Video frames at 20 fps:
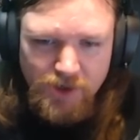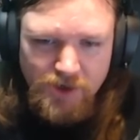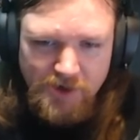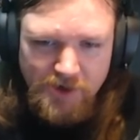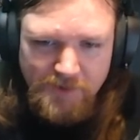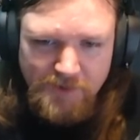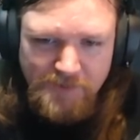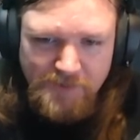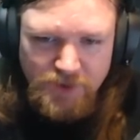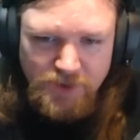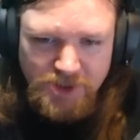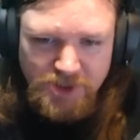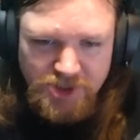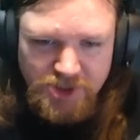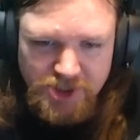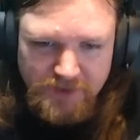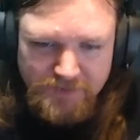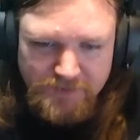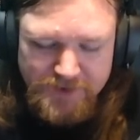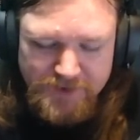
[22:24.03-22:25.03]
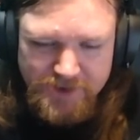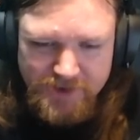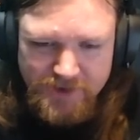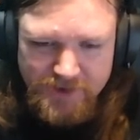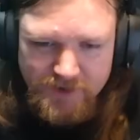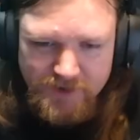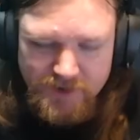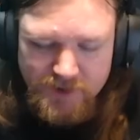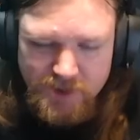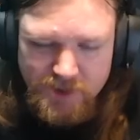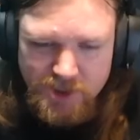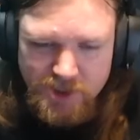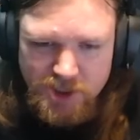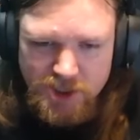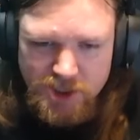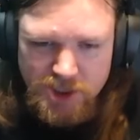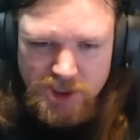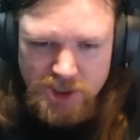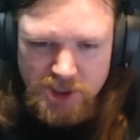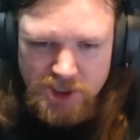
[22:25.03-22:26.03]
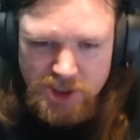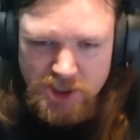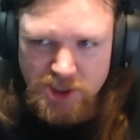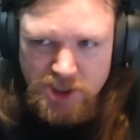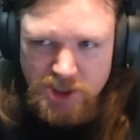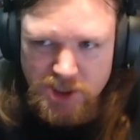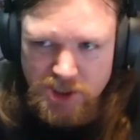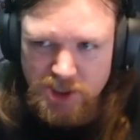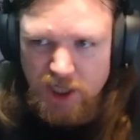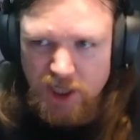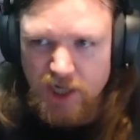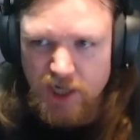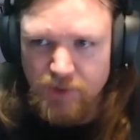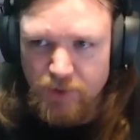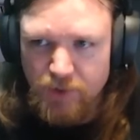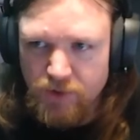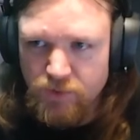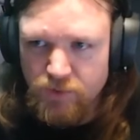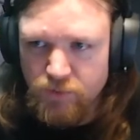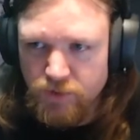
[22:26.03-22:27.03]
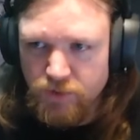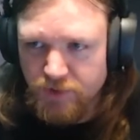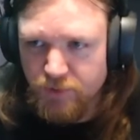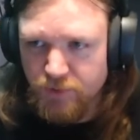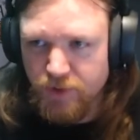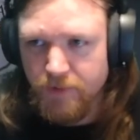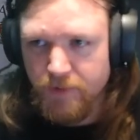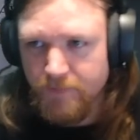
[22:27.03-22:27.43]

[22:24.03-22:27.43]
are building ships. Oh well, we'll deal with it.